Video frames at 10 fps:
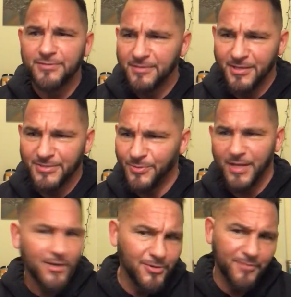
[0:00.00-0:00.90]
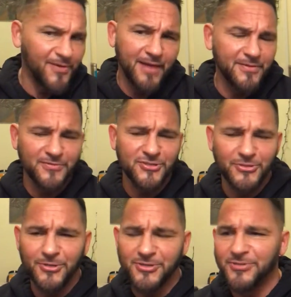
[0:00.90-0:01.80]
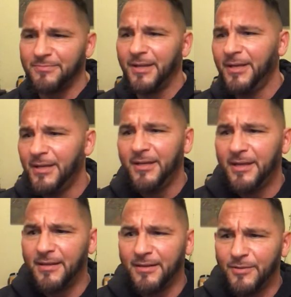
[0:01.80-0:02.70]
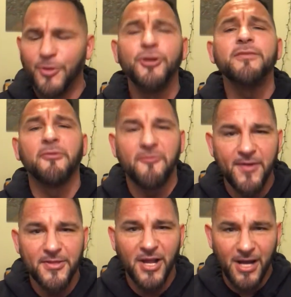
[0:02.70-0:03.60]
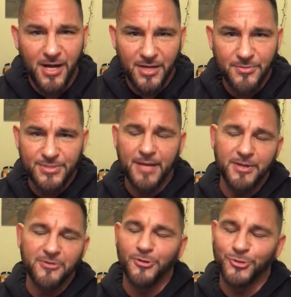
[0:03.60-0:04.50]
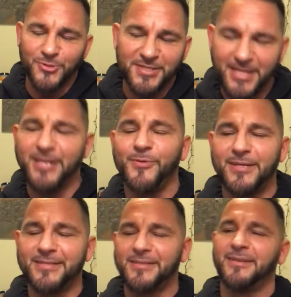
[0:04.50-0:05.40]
because we got to go to 5 different stores, and we couldn't even fit in the car. There was that many groceries. Anyways,